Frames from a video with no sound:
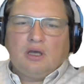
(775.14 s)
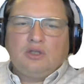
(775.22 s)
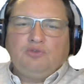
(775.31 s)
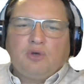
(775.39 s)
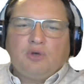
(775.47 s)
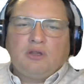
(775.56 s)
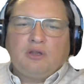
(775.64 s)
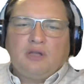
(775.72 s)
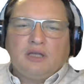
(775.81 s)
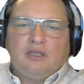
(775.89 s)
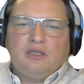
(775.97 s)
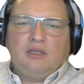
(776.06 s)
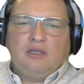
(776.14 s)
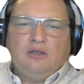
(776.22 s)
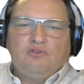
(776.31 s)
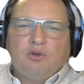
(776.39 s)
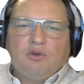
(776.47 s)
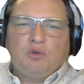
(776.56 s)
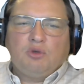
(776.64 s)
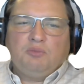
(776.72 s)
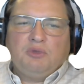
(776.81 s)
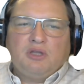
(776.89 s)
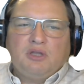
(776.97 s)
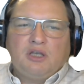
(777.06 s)
And if you are lucky, they
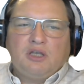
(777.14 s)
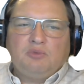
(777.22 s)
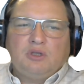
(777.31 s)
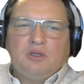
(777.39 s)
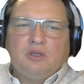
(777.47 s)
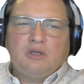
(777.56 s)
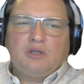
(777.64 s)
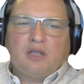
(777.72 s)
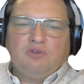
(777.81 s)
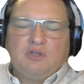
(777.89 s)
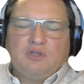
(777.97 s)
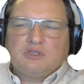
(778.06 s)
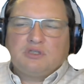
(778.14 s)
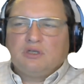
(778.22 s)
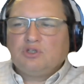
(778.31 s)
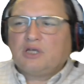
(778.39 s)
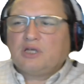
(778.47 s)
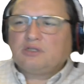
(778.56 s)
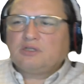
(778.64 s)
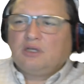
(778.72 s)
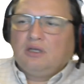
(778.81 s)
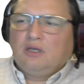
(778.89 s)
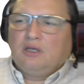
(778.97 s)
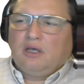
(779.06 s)
will be named like this, just
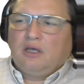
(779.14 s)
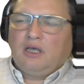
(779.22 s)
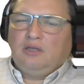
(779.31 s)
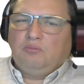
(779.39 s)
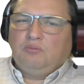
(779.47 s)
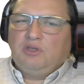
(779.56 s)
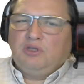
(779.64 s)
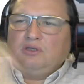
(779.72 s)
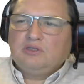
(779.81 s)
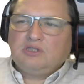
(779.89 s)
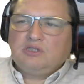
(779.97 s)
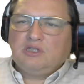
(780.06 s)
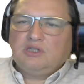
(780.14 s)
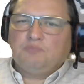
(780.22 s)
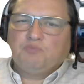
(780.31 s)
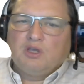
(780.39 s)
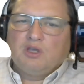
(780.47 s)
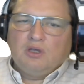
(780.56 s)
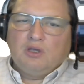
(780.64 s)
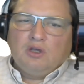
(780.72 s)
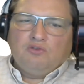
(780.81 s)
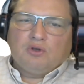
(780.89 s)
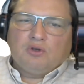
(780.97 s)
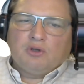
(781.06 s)
A, B, C.
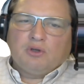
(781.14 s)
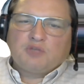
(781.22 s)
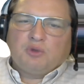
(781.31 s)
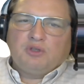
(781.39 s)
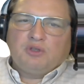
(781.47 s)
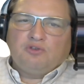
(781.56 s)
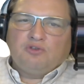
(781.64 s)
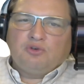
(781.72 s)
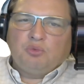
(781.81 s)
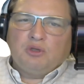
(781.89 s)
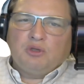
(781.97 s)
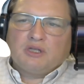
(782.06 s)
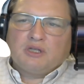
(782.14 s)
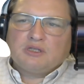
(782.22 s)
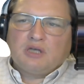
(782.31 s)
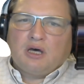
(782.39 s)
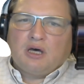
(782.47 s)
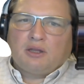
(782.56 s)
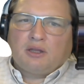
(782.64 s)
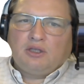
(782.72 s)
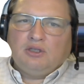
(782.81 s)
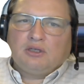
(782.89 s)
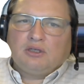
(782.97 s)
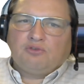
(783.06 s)
The corresponding formulas are
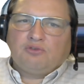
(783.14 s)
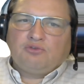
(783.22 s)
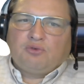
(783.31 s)
here.